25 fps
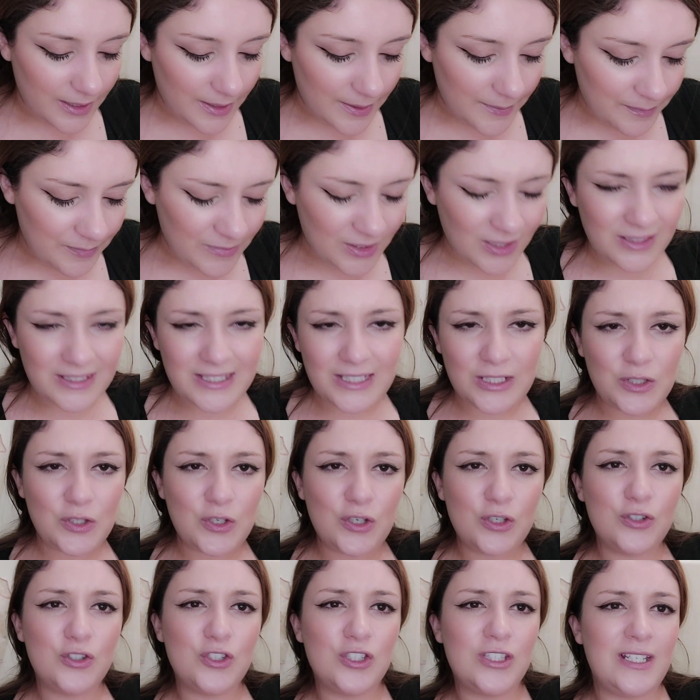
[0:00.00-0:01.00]
He was like, no,
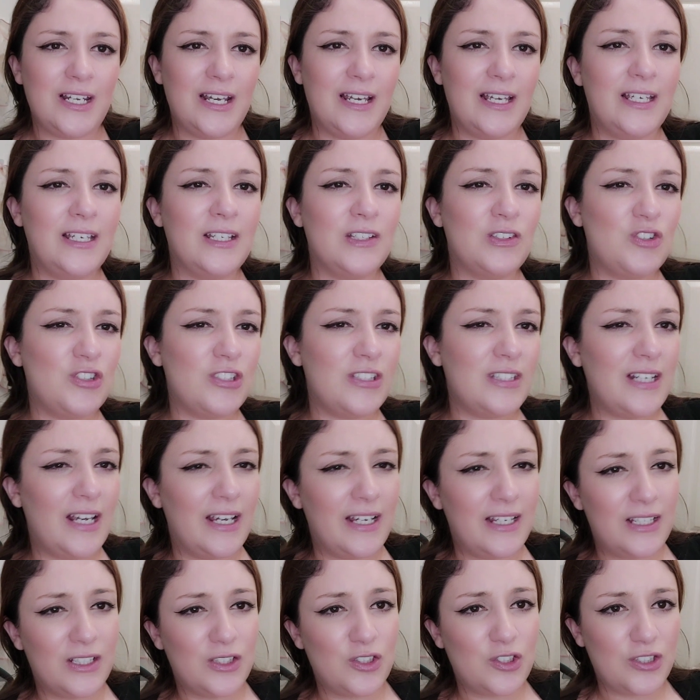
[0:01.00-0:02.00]
just take it, just take it,
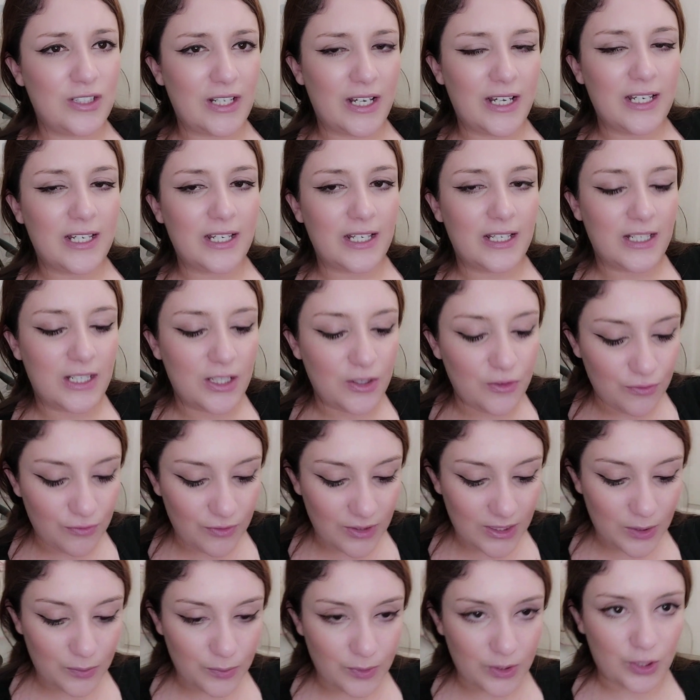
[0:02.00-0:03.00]
just take it. And he really
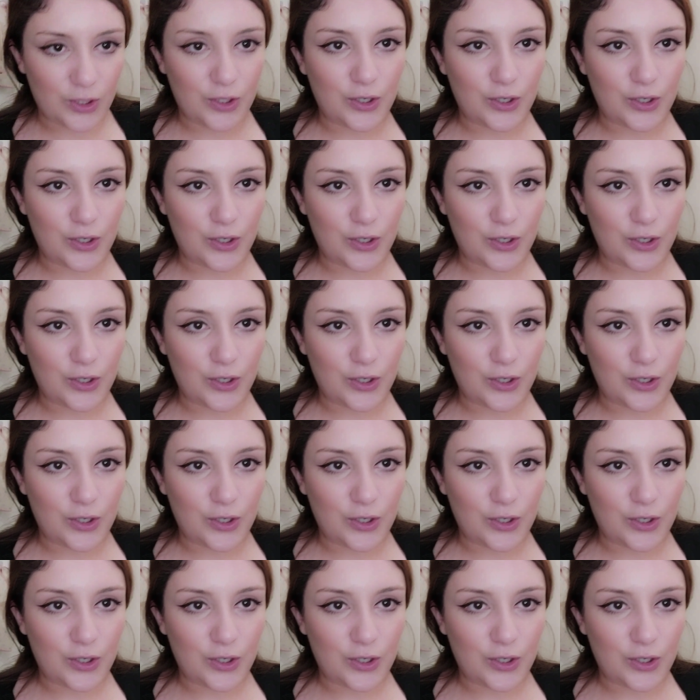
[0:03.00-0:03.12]
wouldn't go.